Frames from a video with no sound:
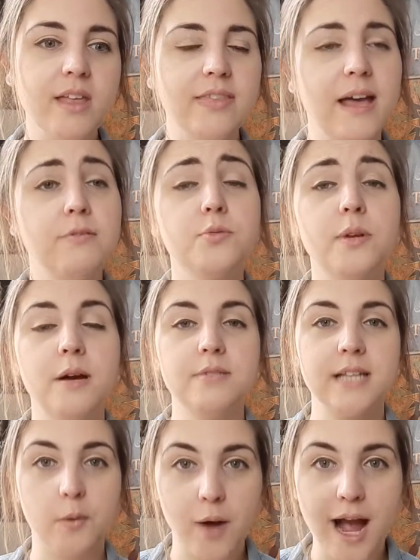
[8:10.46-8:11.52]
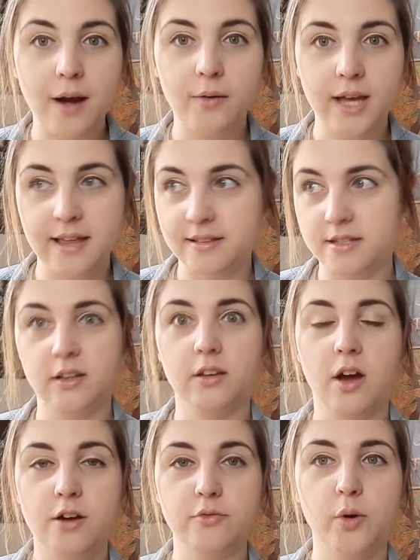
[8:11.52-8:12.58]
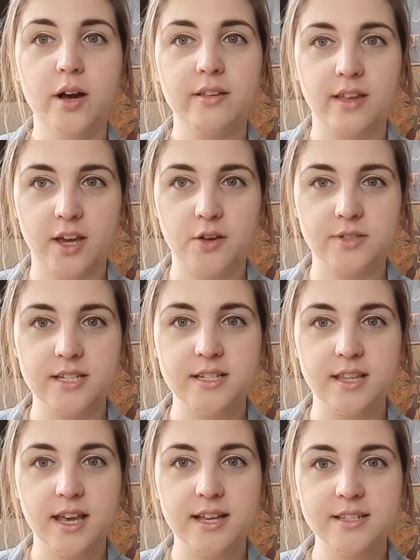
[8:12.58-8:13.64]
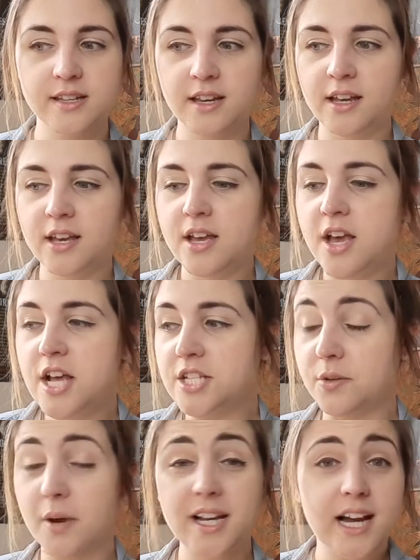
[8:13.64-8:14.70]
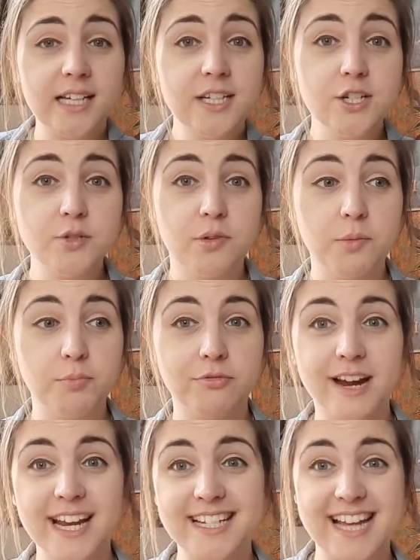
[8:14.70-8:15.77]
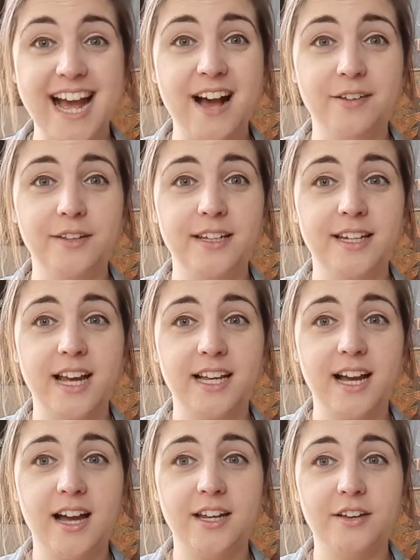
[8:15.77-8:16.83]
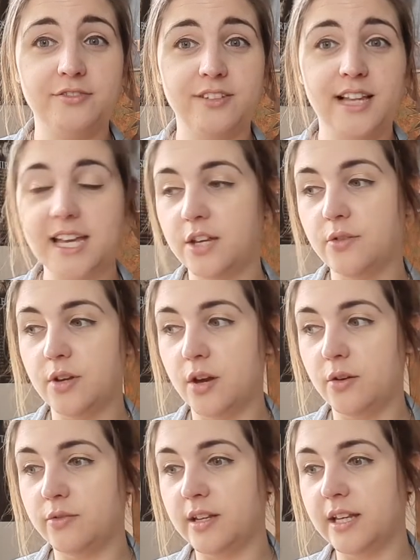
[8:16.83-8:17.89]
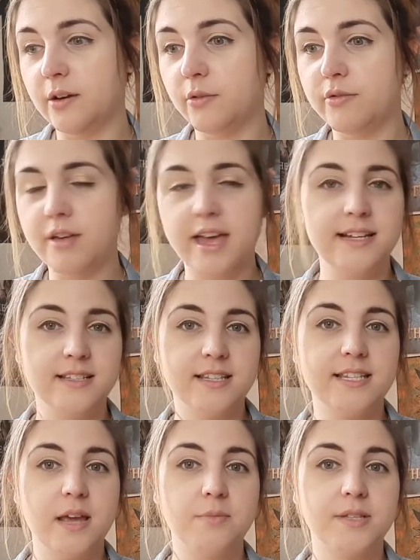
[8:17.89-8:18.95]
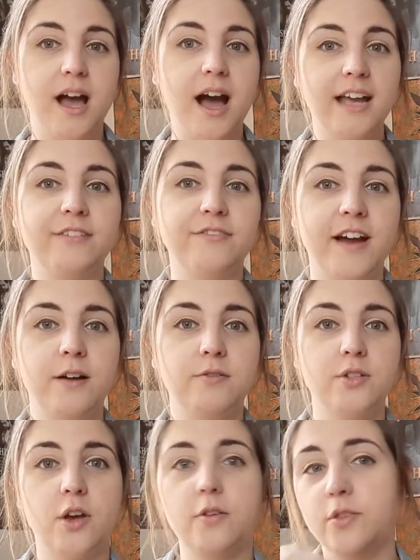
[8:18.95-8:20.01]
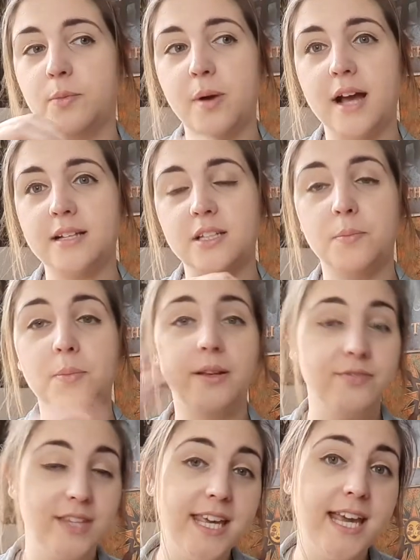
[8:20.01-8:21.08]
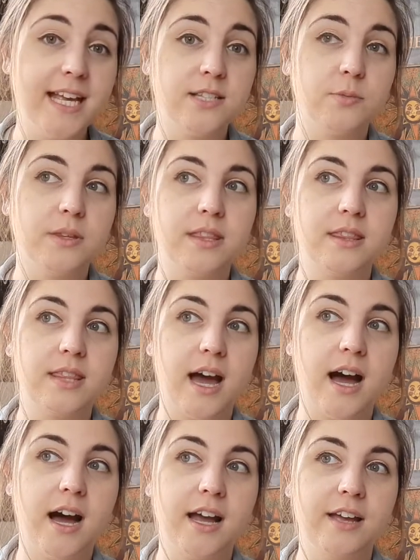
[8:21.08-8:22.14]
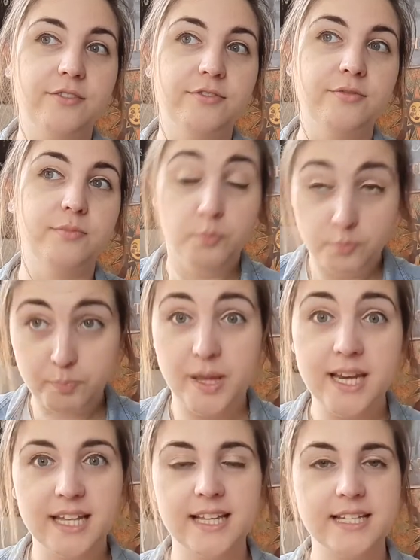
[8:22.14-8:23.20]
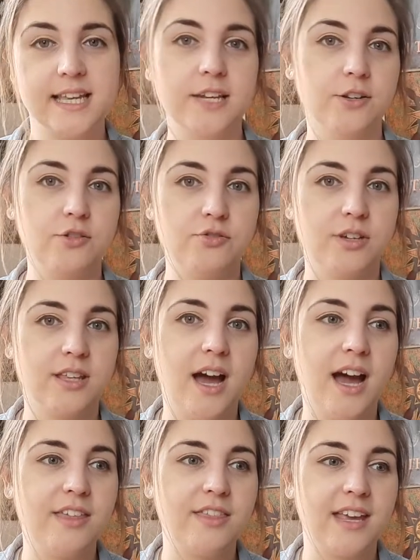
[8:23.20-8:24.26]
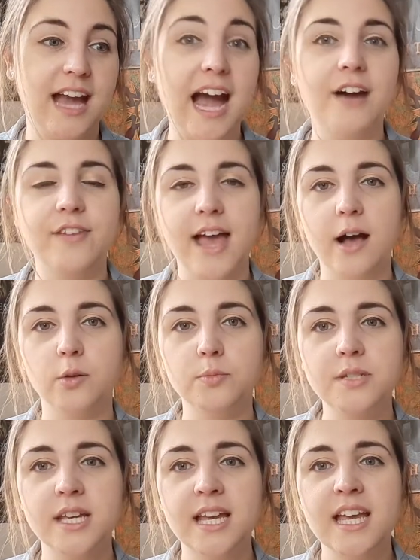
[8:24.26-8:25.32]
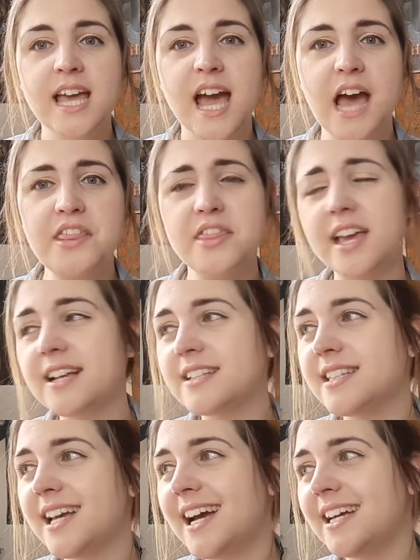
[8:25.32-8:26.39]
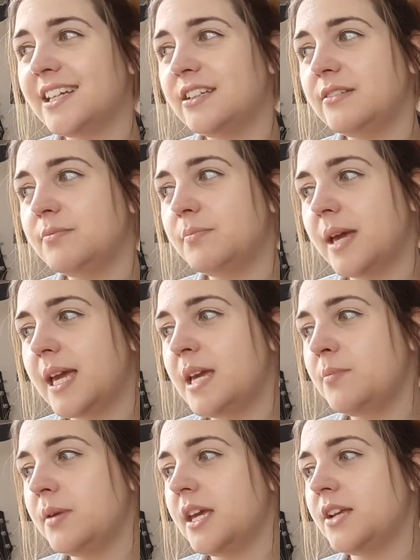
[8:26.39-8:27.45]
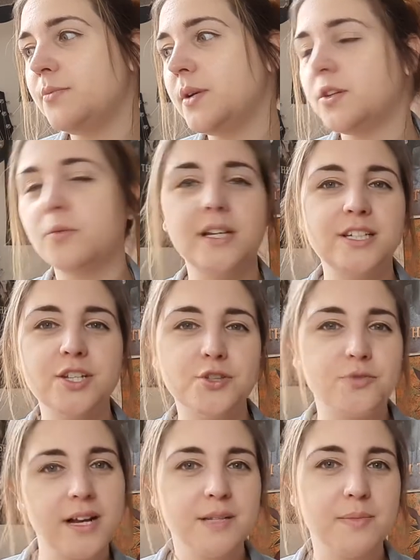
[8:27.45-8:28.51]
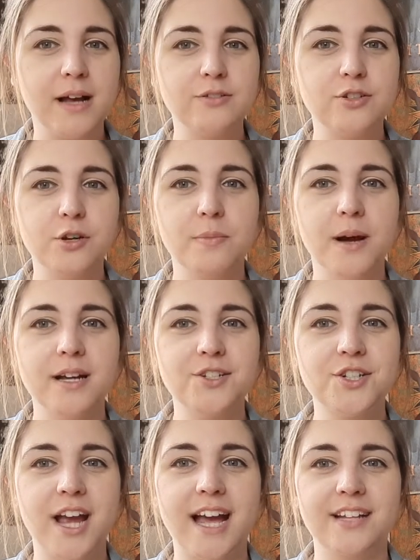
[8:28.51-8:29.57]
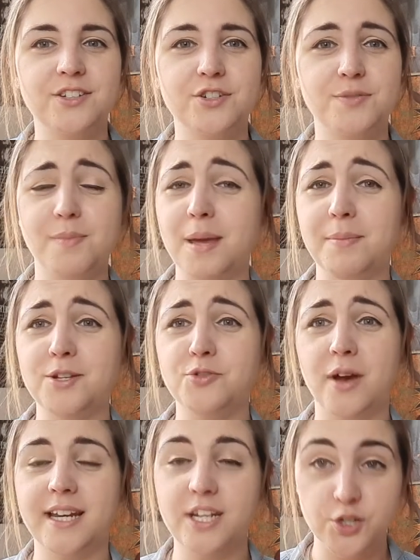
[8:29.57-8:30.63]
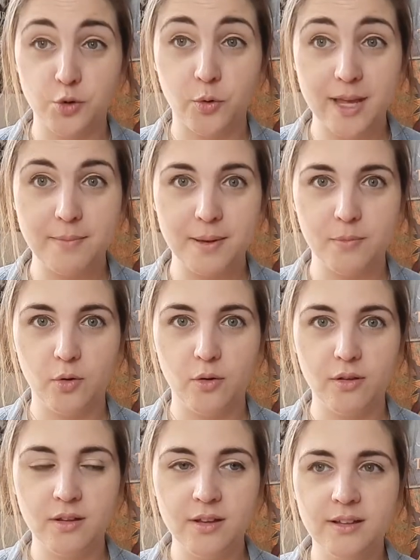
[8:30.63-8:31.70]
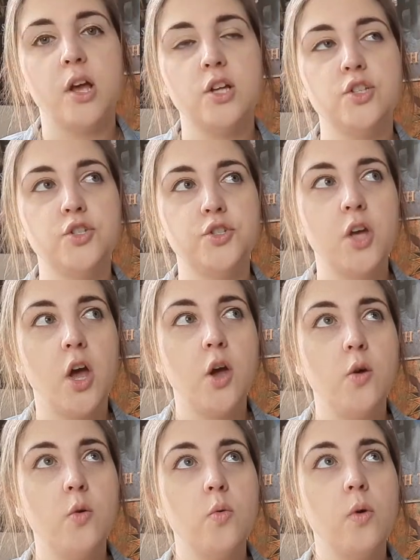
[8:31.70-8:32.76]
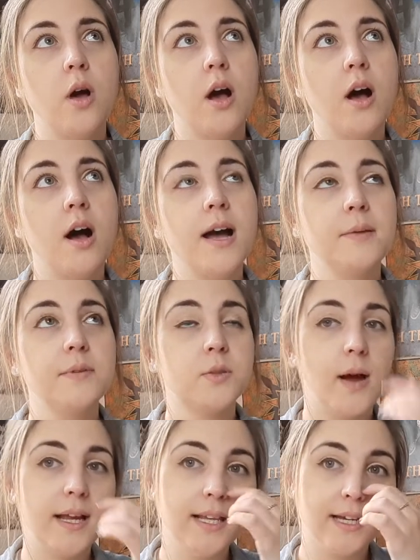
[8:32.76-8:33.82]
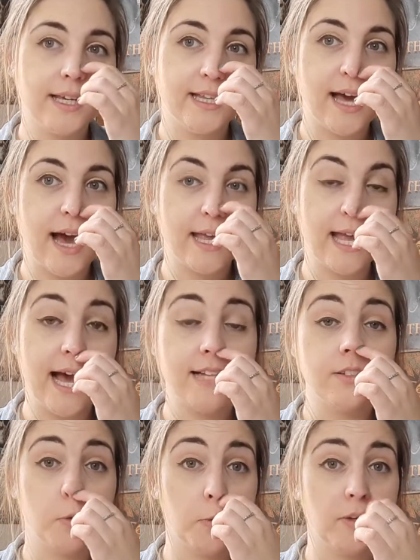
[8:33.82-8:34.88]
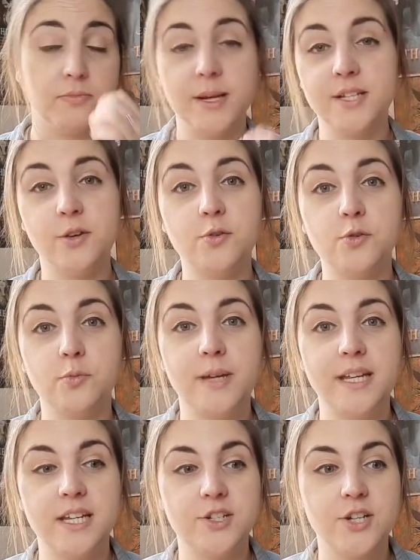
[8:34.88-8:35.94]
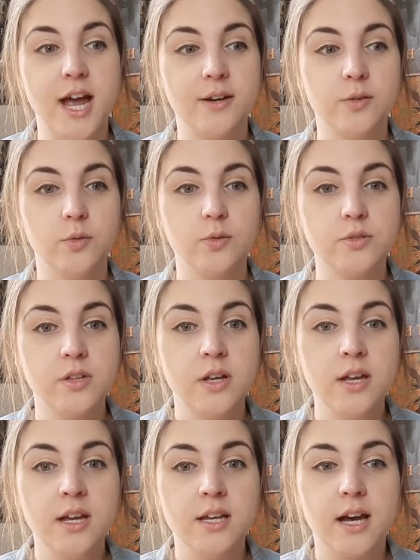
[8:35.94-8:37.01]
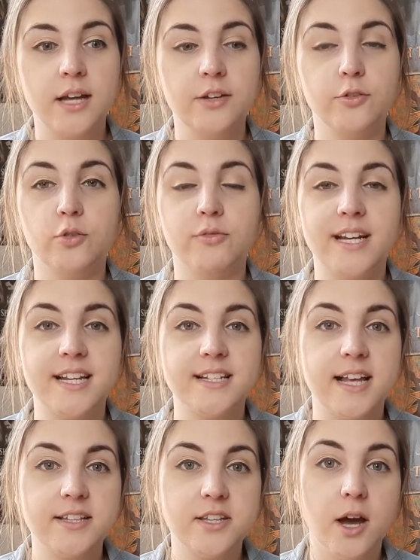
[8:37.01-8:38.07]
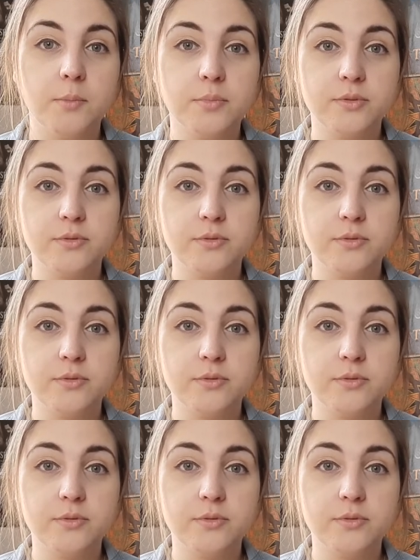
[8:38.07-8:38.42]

that was when I was like, wow, okay, there's a lot of work that goes into this. So I kind of just want to break down and kind of let you know the little hints and tips that I have found over the past couple of years with that I've been in this industry that I think have helped. And things that maybe we don't need to stress about too much and just maybe try and enjoy a bit more. So I was quite lucky that I had all of my social media channels kind of already set up